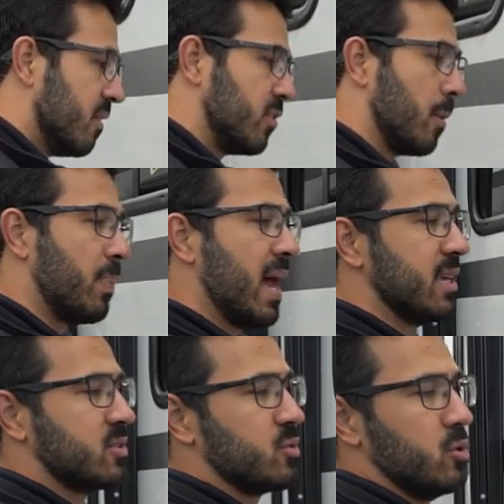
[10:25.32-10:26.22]
For the
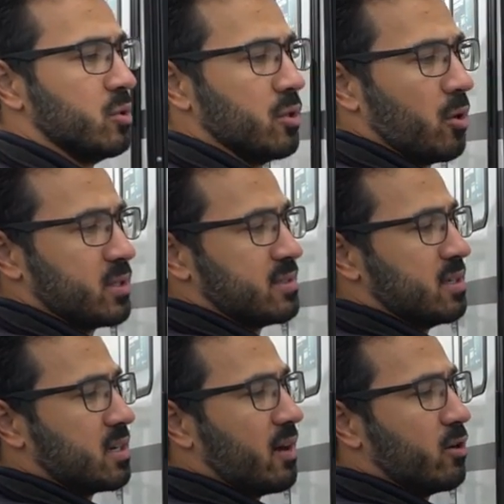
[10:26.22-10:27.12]
pass-through, you'll notice
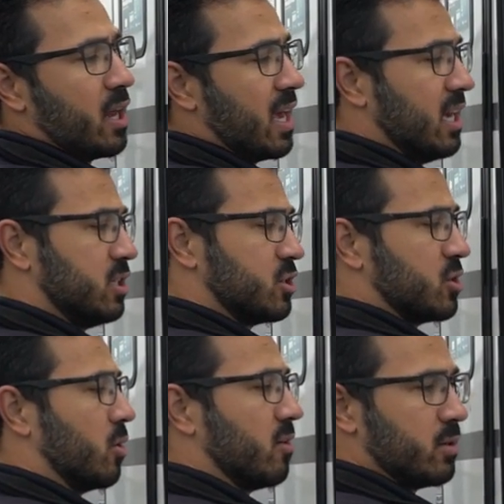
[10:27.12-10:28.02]
the covered hinge,
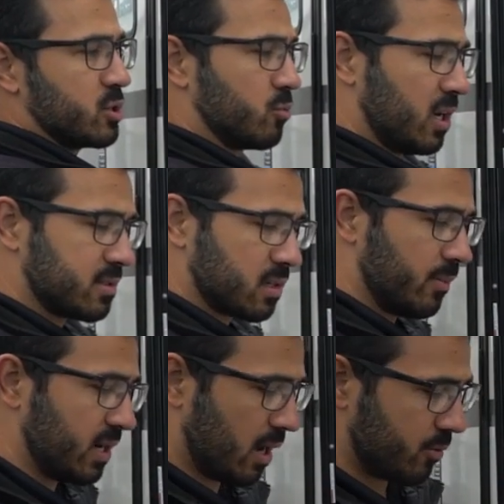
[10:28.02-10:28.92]
so you don't have a bunch of rust
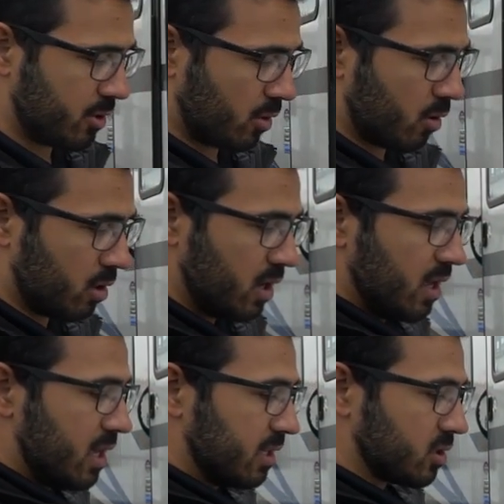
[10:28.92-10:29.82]
coming down your door.
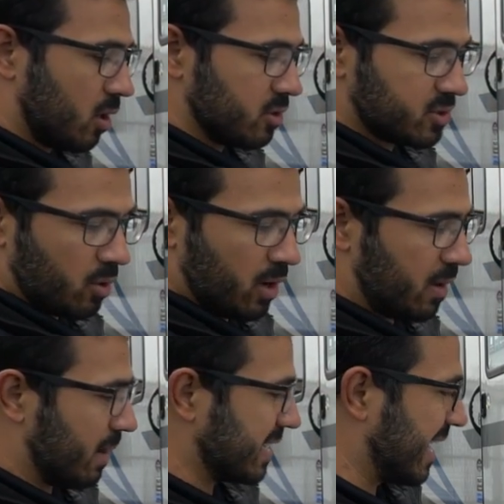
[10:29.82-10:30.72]
It's also a
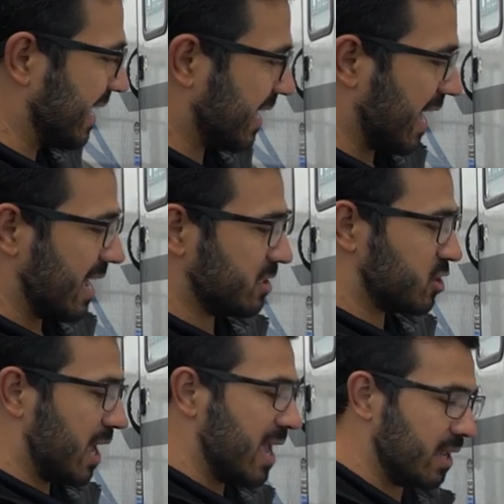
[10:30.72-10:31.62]
magnetic
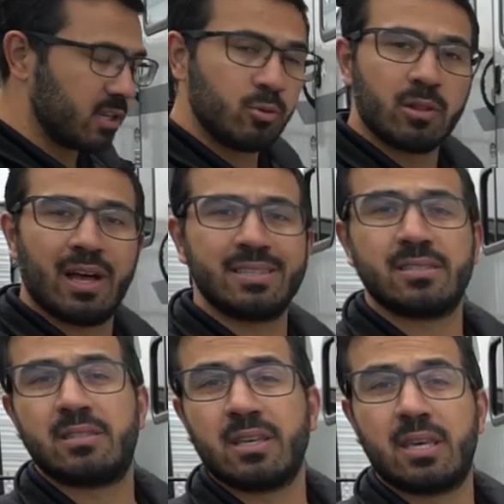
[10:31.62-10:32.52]
catch and
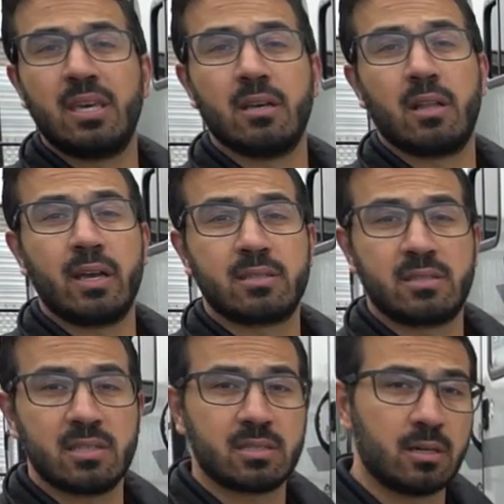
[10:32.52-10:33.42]
utilizes the key-alike
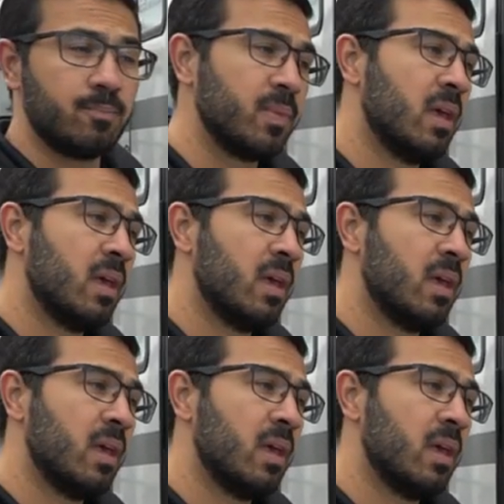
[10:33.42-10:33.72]
system,